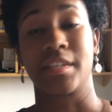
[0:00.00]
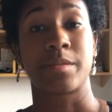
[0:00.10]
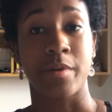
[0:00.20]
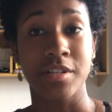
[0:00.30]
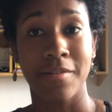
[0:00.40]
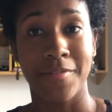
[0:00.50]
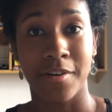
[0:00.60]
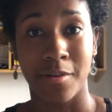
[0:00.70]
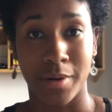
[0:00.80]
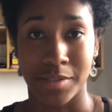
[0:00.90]
especially if
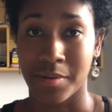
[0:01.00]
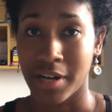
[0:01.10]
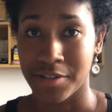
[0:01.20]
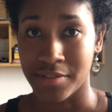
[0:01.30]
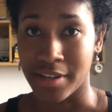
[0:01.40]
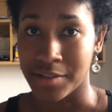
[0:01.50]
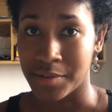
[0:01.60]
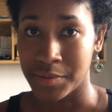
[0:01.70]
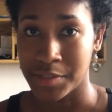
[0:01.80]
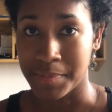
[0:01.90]
you're going to a country that you
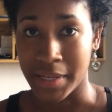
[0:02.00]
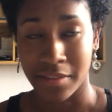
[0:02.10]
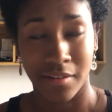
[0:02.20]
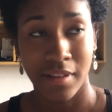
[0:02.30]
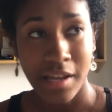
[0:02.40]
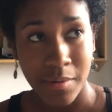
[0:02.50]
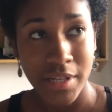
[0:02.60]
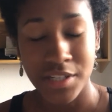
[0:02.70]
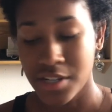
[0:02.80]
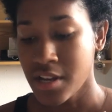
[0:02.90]
don't speak their
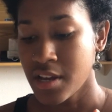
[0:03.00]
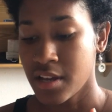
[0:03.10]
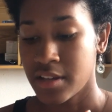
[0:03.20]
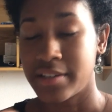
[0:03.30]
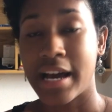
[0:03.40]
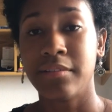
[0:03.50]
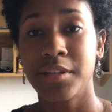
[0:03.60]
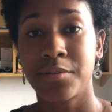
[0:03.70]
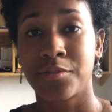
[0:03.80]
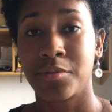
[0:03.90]
language.
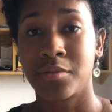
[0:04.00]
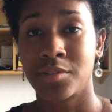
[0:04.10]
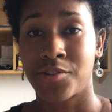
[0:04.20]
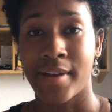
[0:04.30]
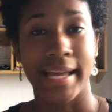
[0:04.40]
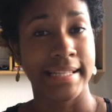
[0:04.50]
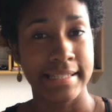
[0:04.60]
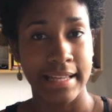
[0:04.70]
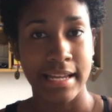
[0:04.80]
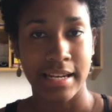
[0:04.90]
Download Google
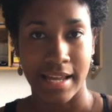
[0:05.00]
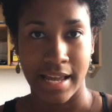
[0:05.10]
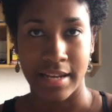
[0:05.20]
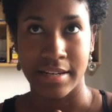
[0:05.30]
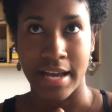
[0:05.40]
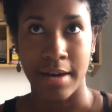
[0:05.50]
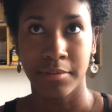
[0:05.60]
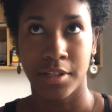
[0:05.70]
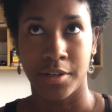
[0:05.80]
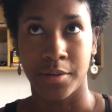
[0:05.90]
Translate, and
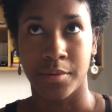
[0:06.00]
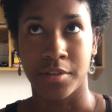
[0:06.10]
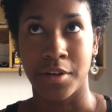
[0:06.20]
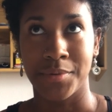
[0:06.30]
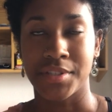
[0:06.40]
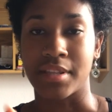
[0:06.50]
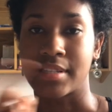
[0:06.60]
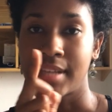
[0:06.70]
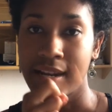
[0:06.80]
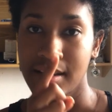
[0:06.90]
go into the
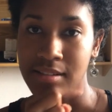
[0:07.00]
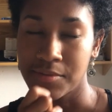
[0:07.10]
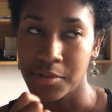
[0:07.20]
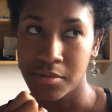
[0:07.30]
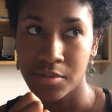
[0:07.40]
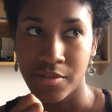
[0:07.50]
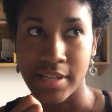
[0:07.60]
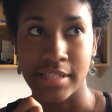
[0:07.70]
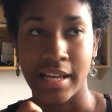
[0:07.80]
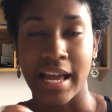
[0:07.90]
settings of Google
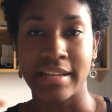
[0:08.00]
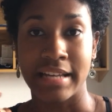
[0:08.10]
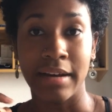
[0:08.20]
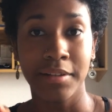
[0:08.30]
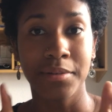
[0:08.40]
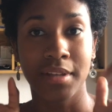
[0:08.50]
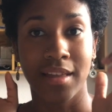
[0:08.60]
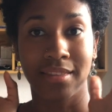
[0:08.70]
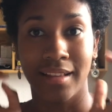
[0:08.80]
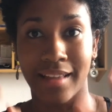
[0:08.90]
Translate and download
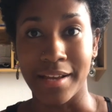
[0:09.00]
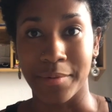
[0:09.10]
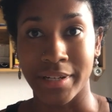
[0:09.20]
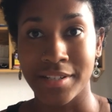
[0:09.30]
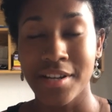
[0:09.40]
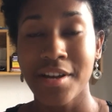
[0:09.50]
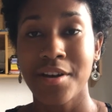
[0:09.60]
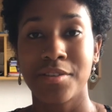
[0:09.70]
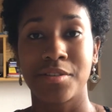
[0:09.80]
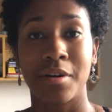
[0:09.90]
the language.
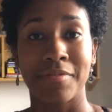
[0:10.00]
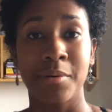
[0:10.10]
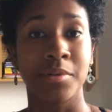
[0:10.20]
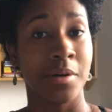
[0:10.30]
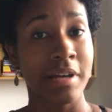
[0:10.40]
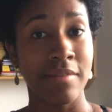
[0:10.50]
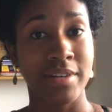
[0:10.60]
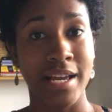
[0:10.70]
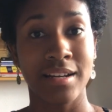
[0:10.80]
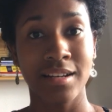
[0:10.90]
So if you don't have
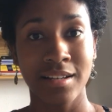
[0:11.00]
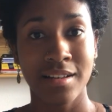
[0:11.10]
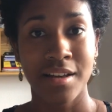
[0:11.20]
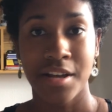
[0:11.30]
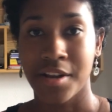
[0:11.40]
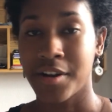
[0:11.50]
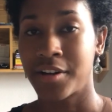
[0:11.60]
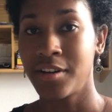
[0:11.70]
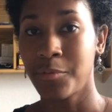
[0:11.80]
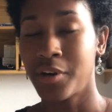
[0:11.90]
data,
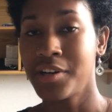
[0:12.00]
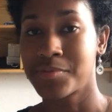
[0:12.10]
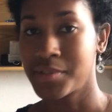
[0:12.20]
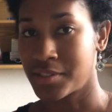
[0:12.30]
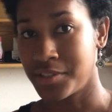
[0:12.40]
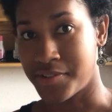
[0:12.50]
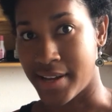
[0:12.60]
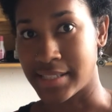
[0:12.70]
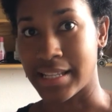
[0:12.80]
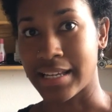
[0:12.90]
your words will still
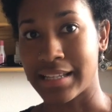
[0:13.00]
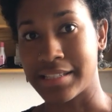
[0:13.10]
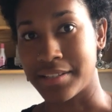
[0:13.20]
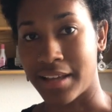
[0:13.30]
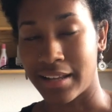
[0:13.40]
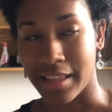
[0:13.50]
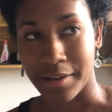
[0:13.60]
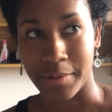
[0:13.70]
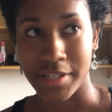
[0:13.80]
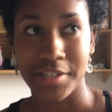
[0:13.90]
translate into that
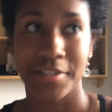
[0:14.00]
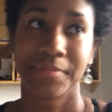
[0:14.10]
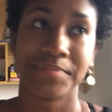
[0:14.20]
language.